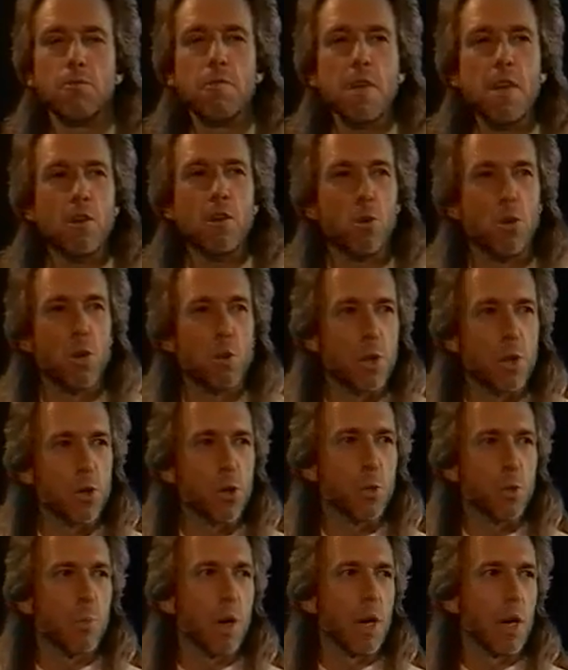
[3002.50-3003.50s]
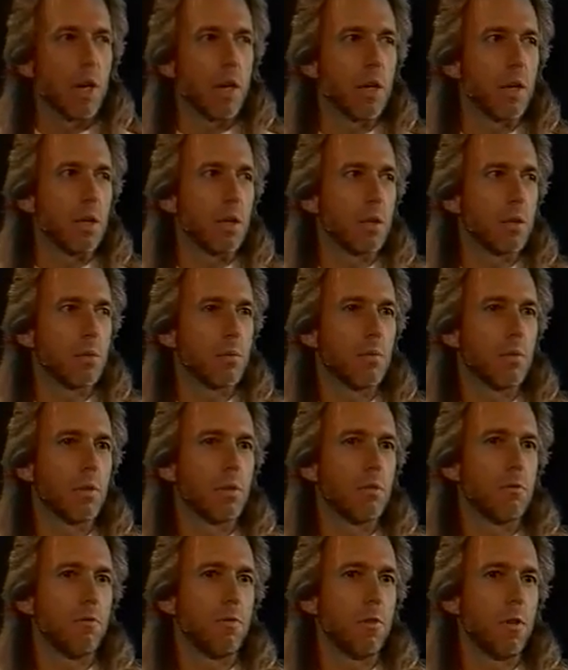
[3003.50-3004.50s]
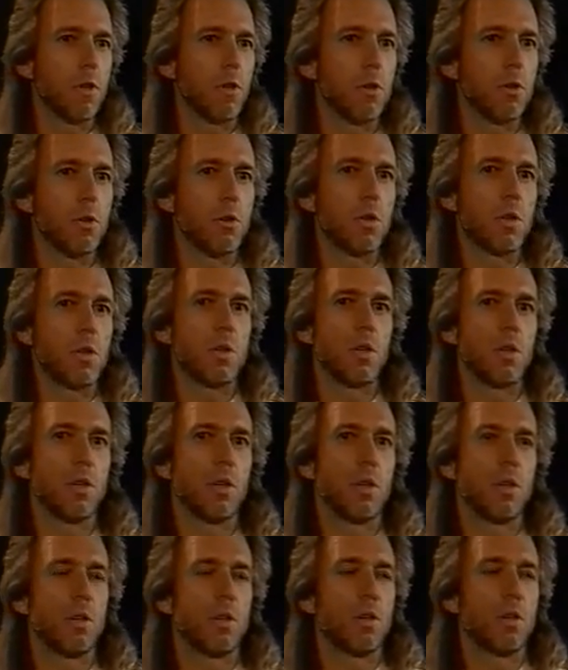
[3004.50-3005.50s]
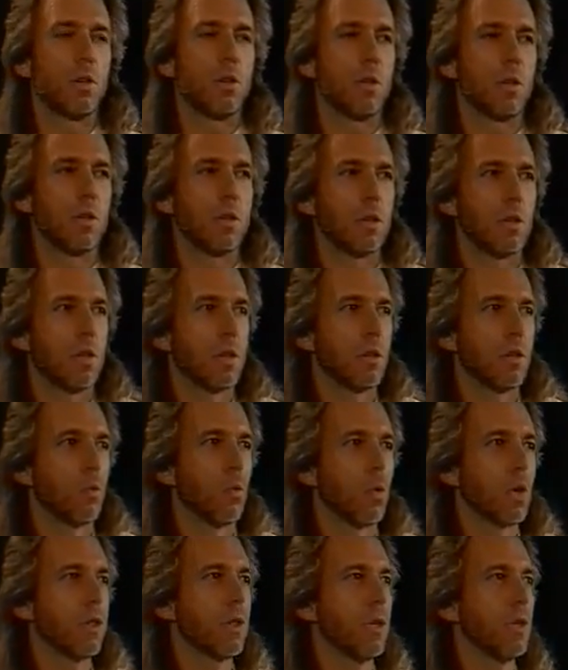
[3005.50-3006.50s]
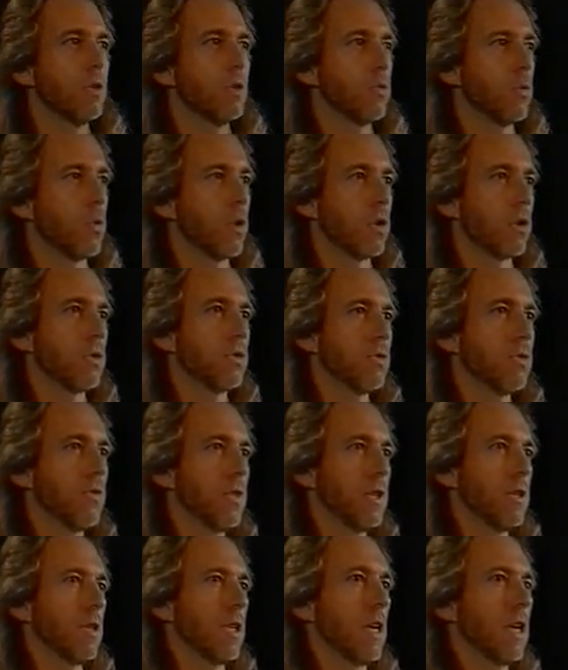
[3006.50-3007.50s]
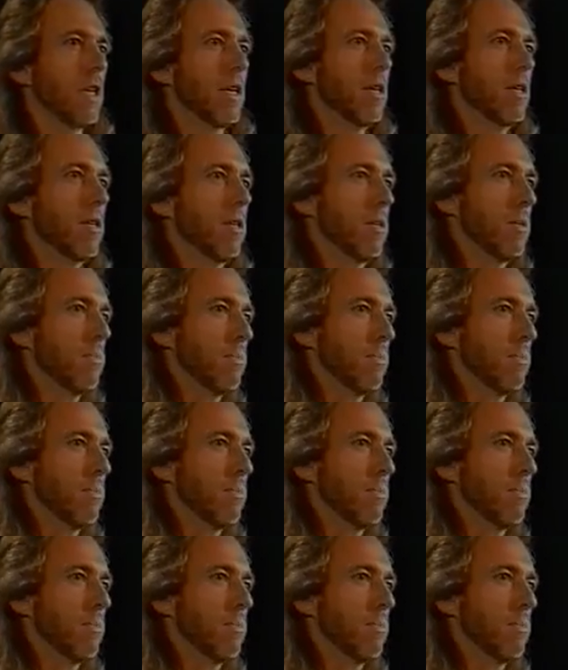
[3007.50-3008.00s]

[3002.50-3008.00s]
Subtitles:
feel them in your body, feel what these words feel like